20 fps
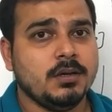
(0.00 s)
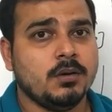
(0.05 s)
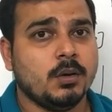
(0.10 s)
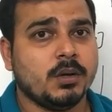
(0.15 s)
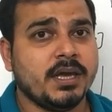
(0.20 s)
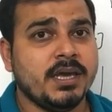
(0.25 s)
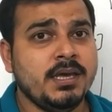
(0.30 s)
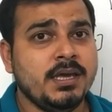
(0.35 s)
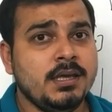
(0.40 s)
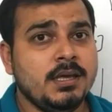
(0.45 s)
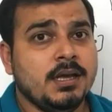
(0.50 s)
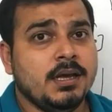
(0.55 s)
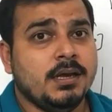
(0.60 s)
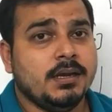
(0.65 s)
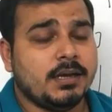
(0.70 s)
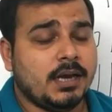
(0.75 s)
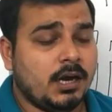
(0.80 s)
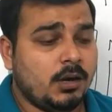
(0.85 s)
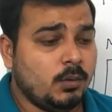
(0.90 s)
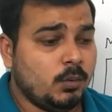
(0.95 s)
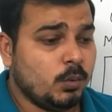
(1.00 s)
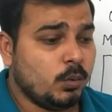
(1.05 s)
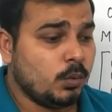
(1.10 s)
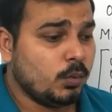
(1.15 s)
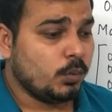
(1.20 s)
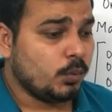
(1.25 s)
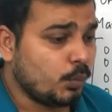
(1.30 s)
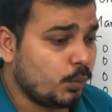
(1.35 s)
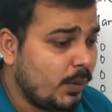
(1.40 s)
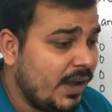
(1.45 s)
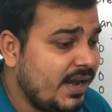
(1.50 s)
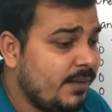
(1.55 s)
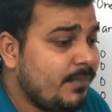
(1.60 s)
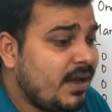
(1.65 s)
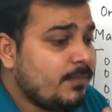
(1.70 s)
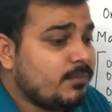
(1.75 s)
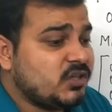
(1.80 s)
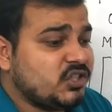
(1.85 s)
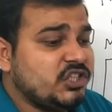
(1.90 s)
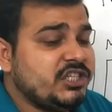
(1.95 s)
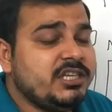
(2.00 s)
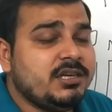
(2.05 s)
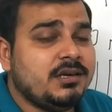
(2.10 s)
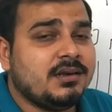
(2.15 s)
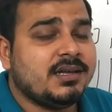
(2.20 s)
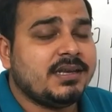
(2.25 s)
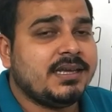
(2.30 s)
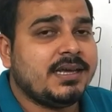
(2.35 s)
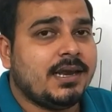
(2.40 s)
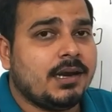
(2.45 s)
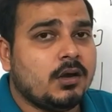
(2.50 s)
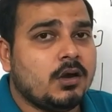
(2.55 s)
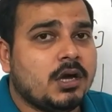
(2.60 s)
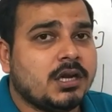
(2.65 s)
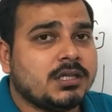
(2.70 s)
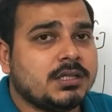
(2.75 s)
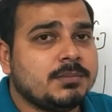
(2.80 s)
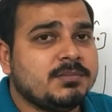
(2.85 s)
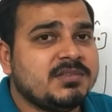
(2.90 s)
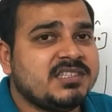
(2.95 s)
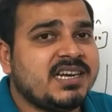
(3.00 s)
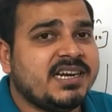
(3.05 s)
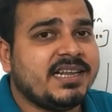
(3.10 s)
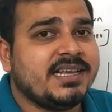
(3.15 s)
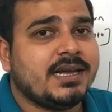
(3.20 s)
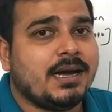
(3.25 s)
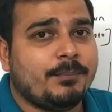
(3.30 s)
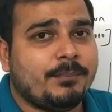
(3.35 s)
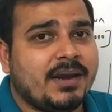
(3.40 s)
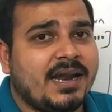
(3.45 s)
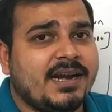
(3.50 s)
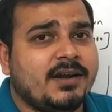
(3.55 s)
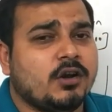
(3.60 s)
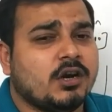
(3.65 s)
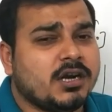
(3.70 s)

Okay, now when my machine learning algorithm is getting applied,